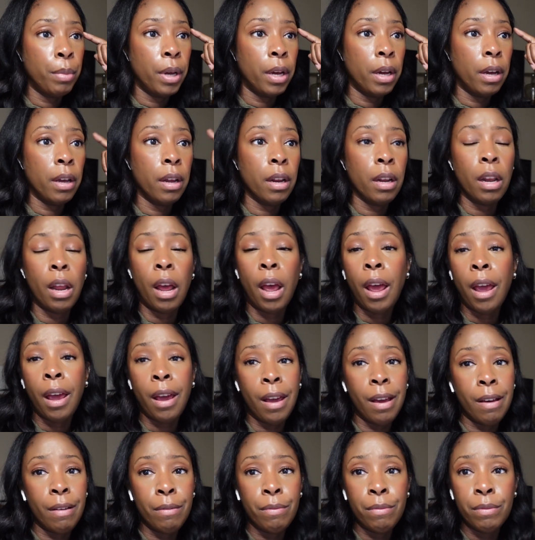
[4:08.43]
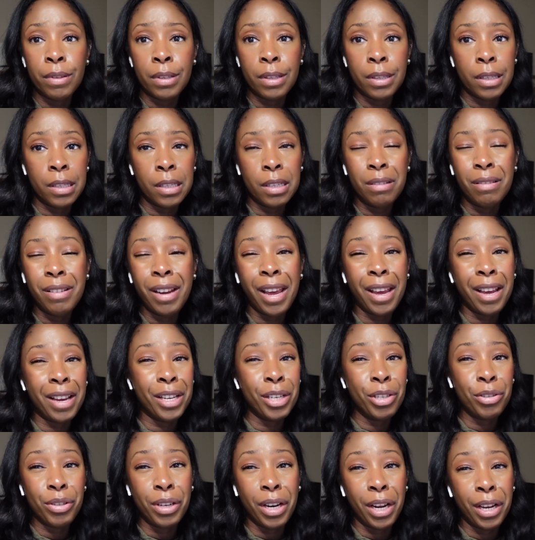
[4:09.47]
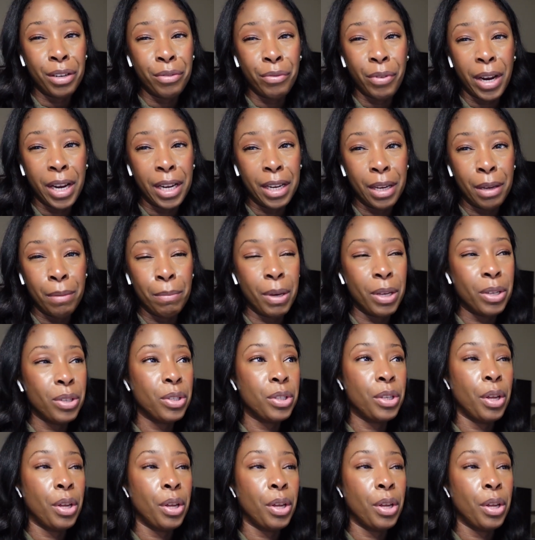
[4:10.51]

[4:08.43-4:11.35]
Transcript: but I have still like 100 unread emails.